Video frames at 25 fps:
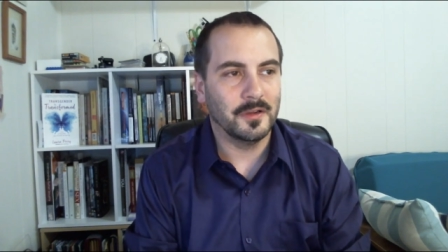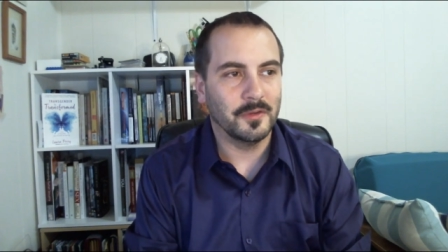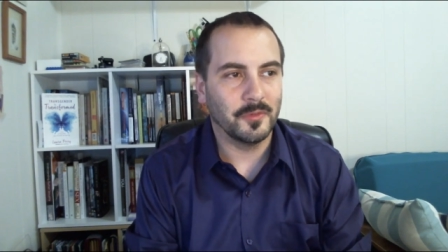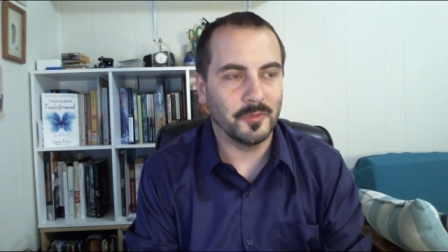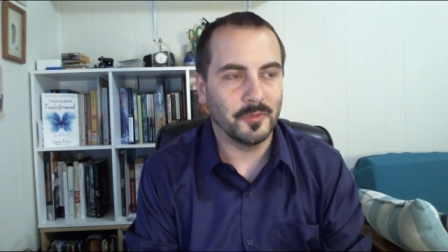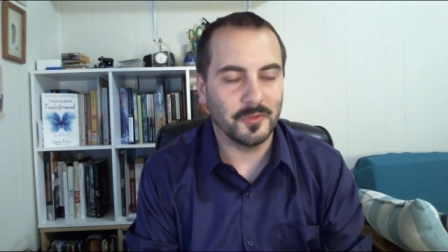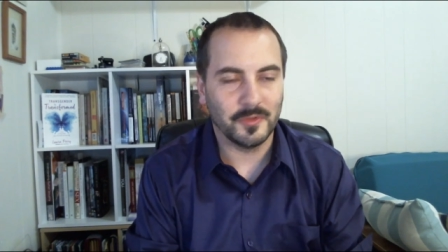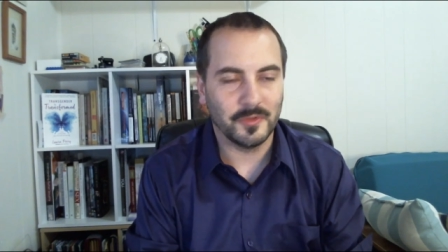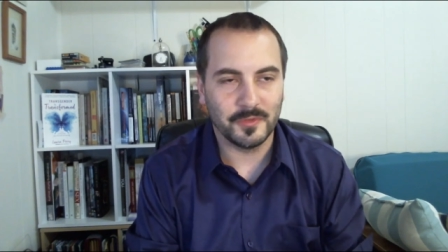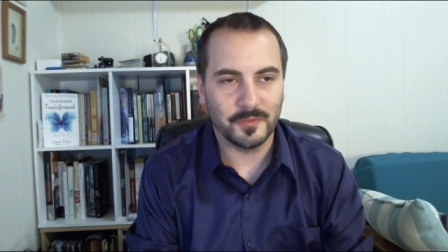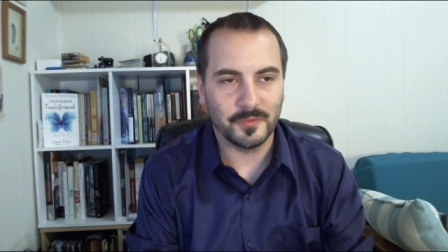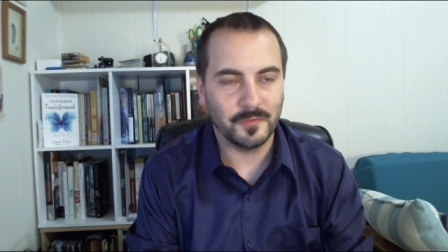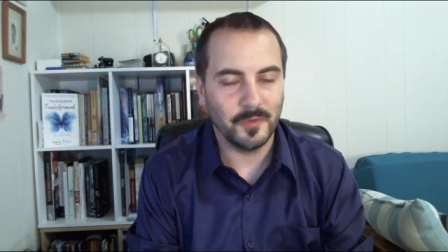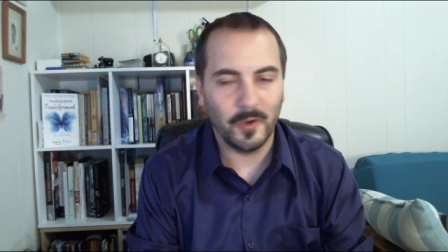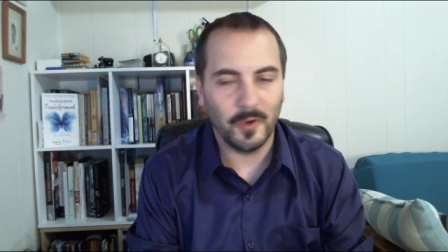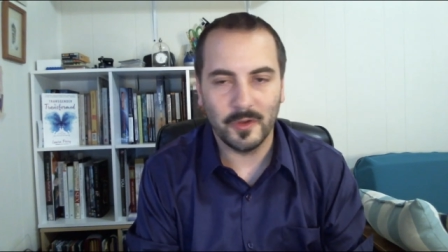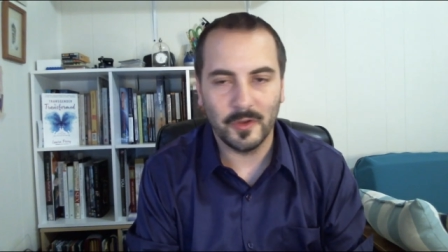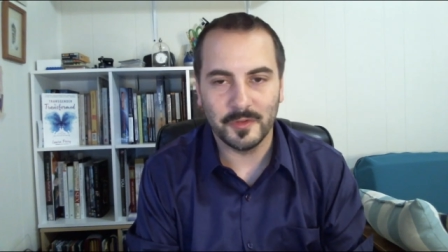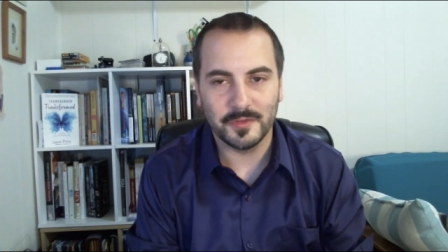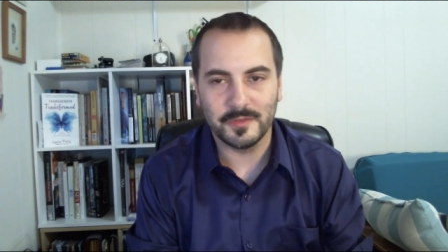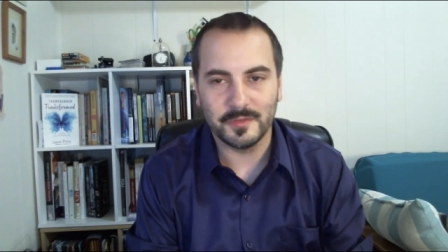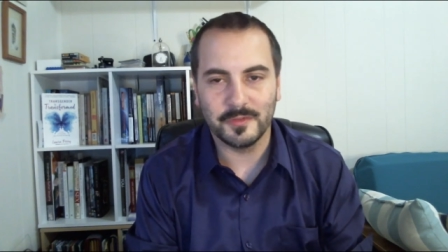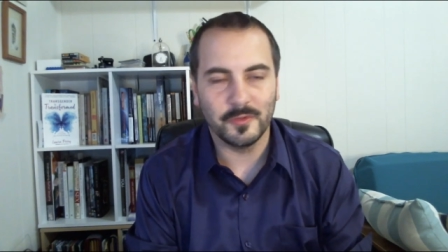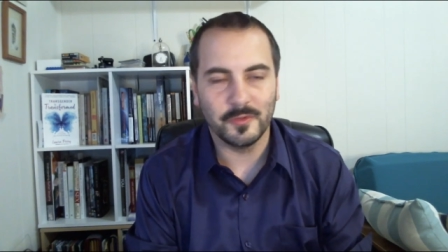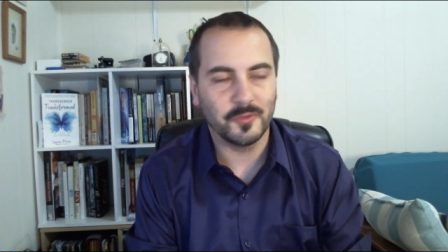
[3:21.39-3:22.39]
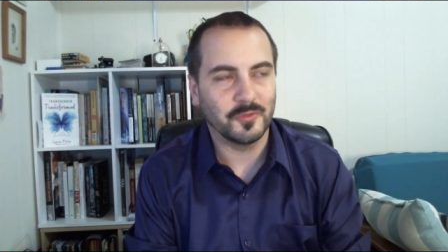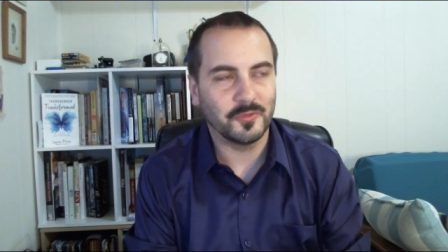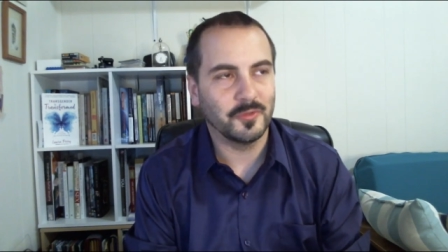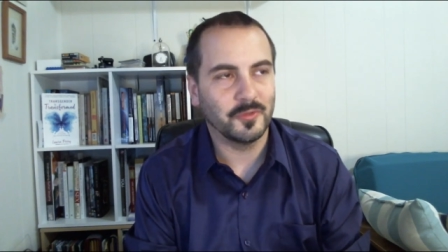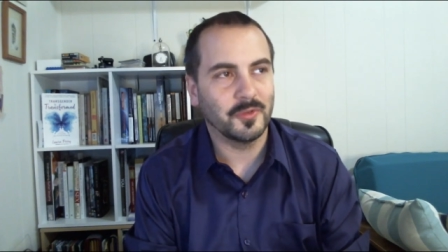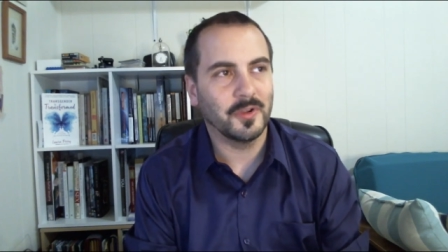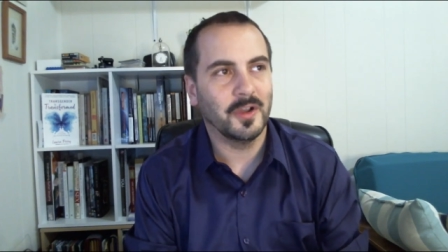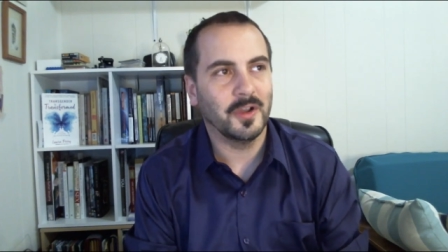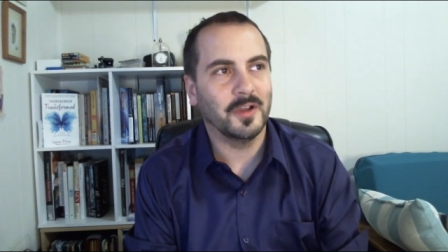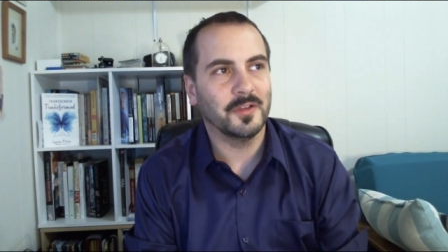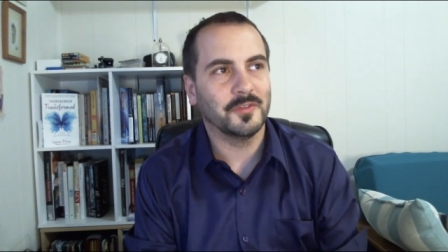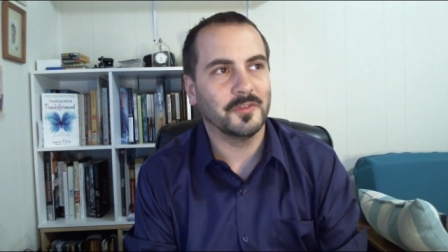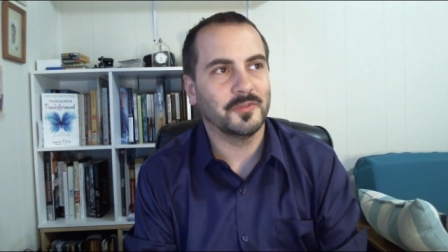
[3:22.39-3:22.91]
or just false social
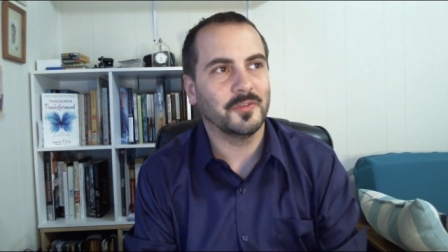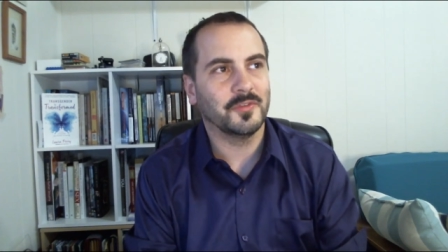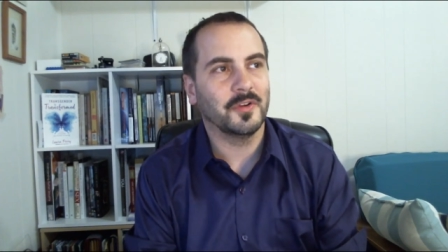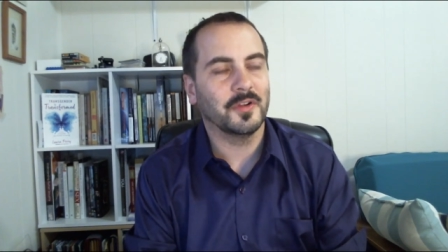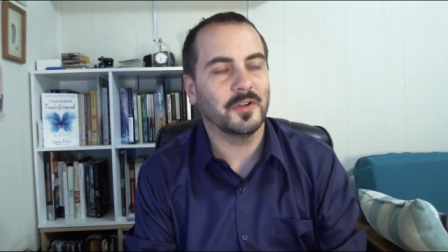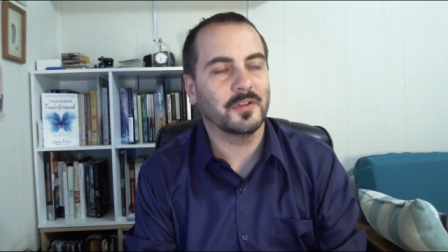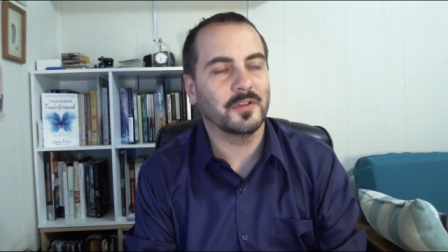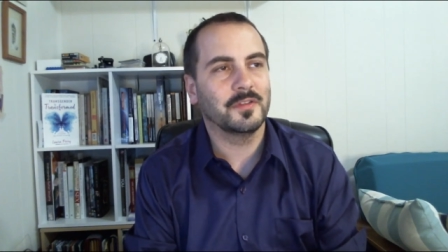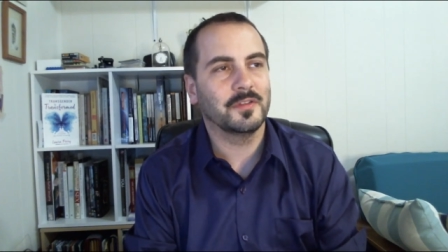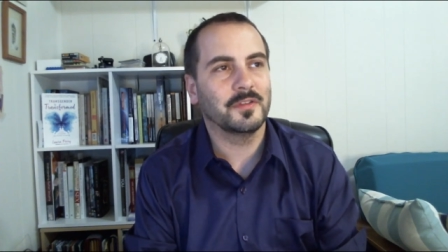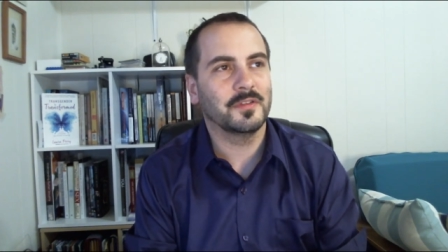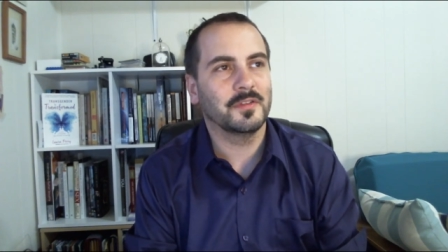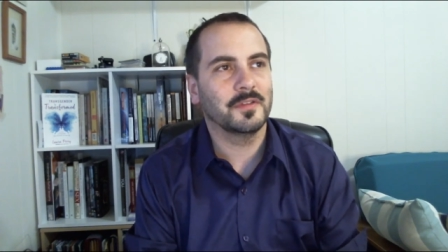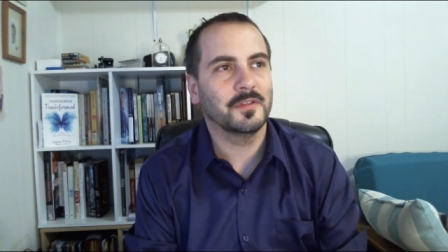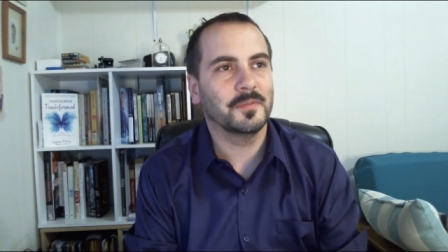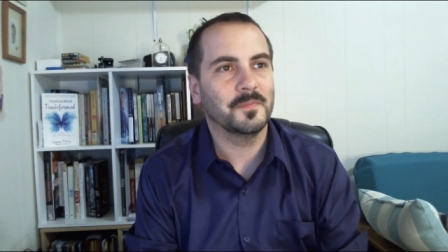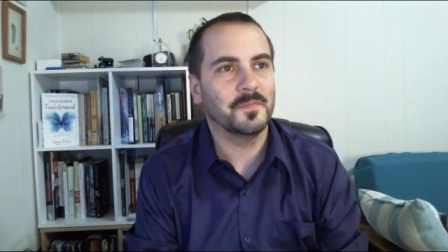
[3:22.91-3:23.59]
constructs